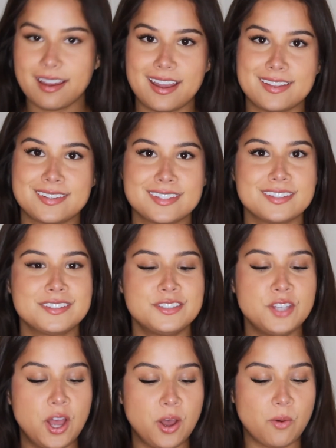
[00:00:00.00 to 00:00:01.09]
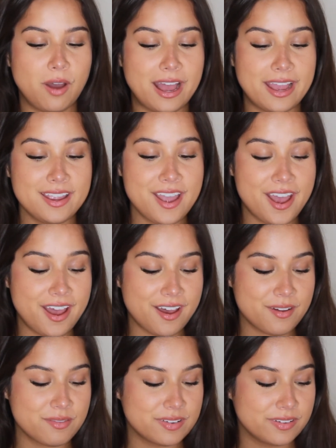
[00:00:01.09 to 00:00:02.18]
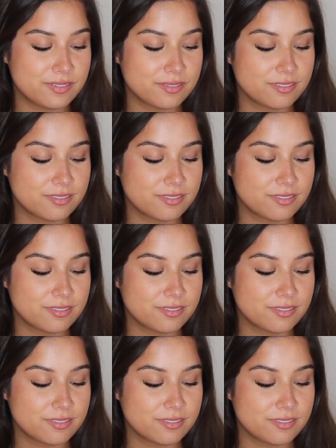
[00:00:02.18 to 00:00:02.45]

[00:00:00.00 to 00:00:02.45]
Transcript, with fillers: guys, so I have